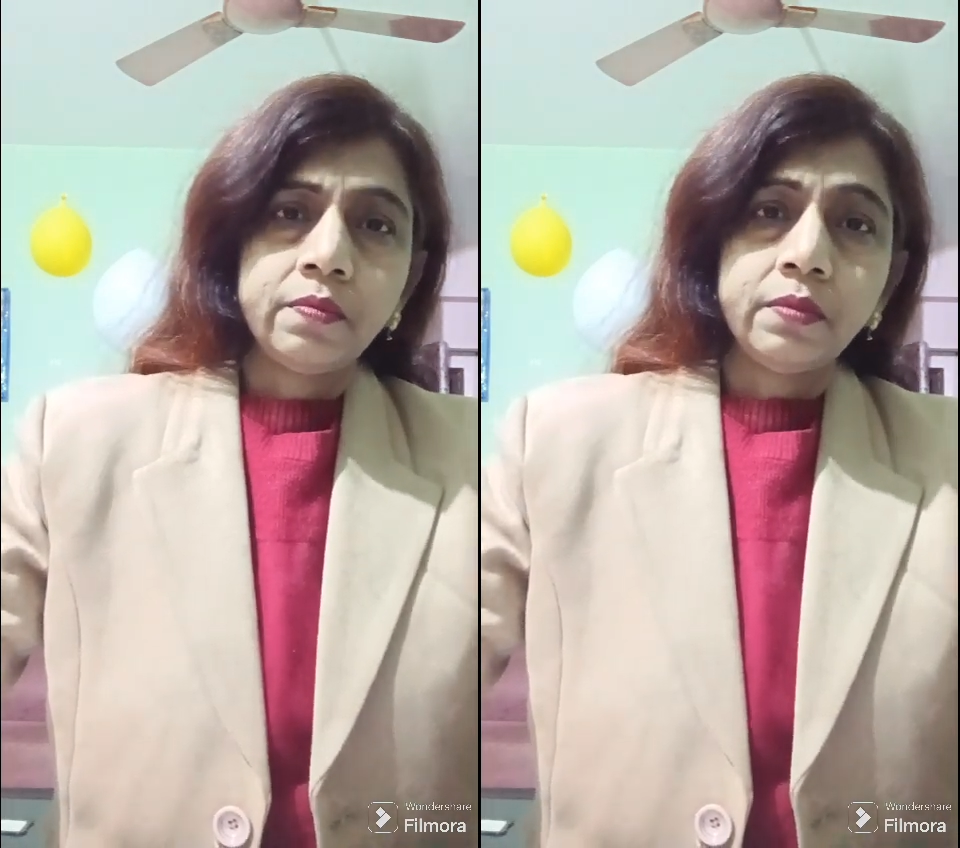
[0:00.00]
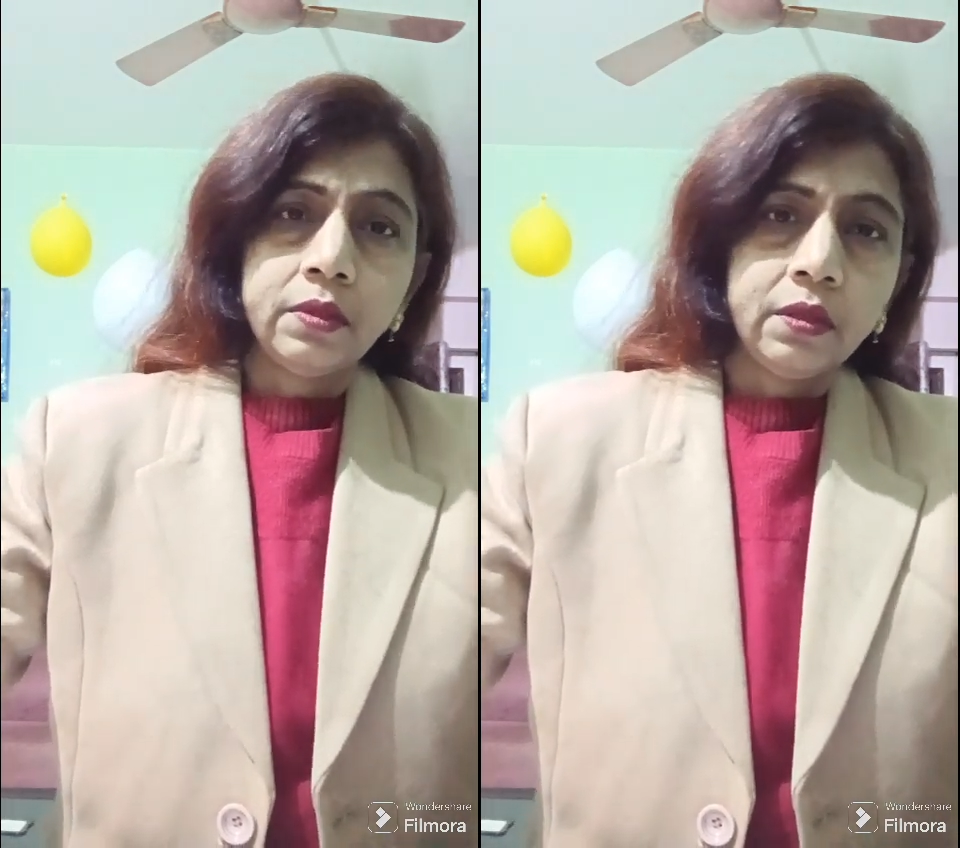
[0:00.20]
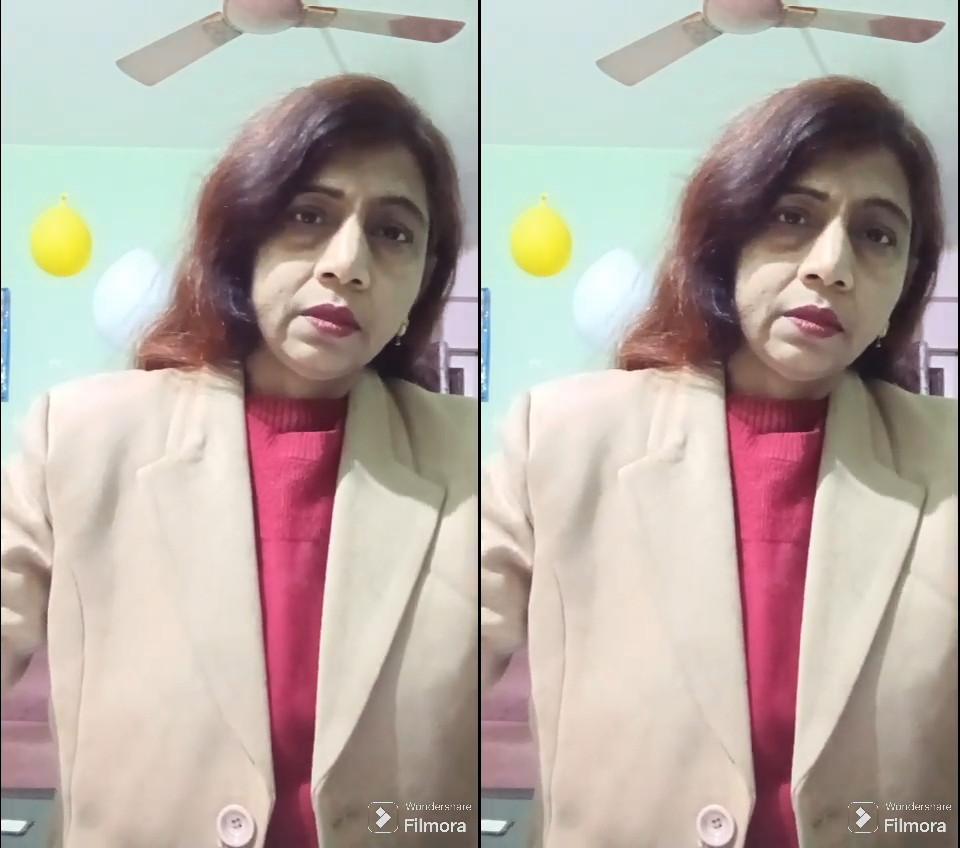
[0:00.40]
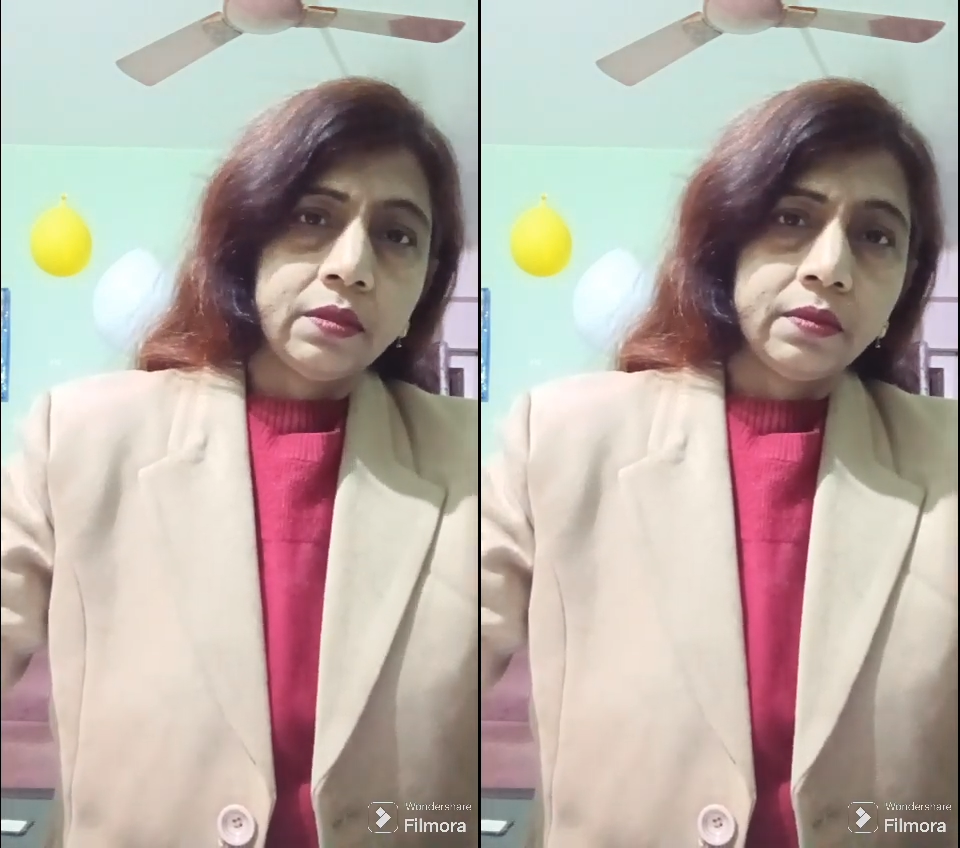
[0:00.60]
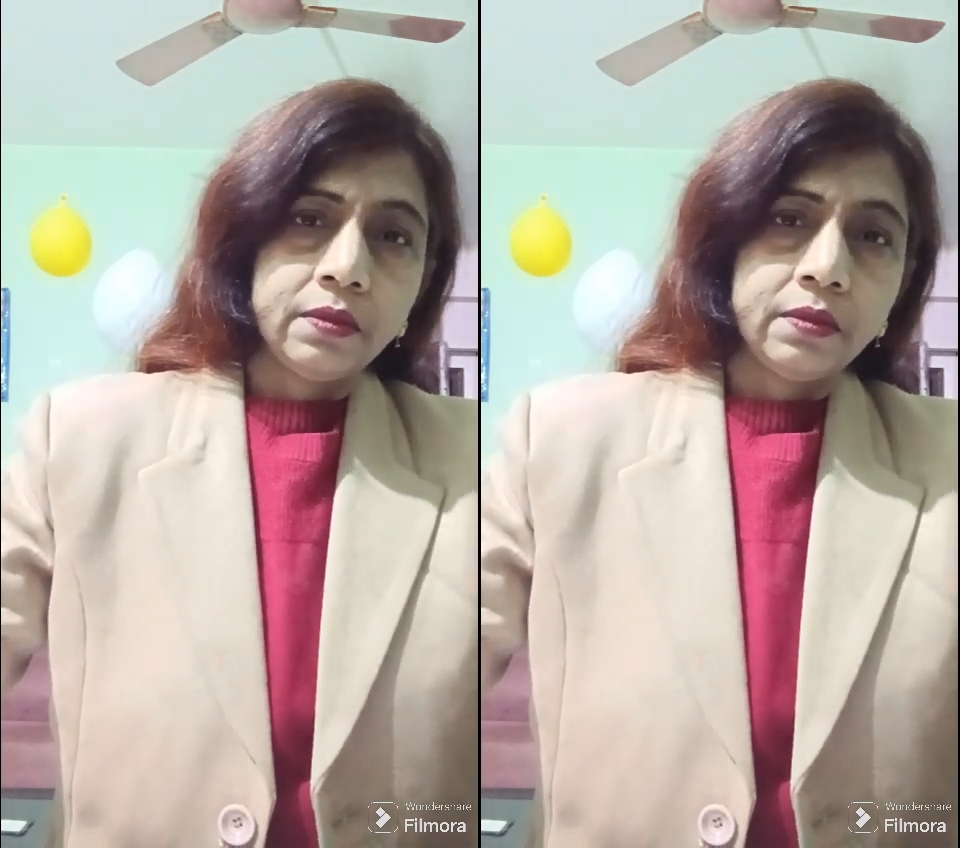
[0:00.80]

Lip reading: contraction.